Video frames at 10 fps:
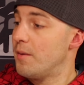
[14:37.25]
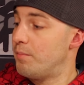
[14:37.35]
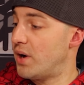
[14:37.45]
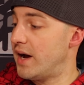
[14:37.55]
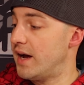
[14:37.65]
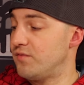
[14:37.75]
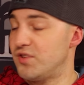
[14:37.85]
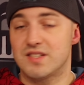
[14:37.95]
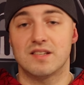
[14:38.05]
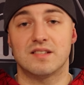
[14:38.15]
but
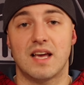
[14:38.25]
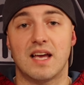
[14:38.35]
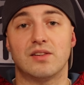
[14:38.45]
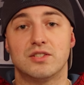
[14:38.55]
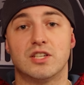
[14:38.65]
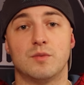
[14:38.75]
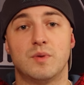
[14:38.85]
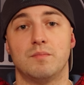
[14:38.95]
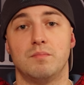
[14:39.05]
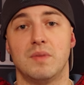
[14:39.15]
this is a
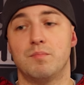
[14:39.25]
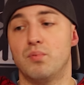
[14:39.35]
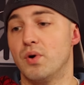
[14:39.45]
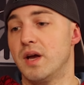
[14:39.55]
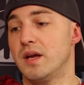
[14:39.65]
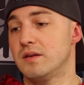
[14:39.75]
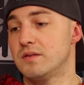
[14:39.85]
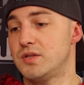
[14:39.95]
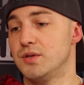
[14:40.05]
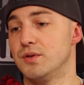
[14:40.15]
legitimate MeatBoy
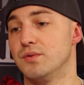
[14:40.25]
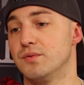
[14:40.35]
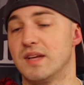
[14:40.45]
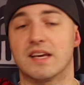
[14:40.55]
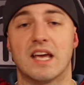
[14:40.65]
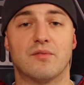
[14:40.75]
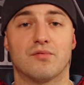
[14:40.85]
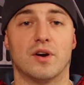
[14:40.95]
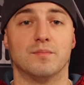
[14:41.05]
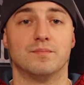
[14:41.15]
2 that came
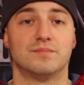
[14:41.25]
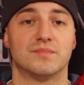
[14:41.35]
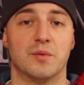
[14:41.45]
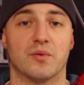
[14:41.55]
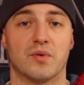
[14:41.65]
from limited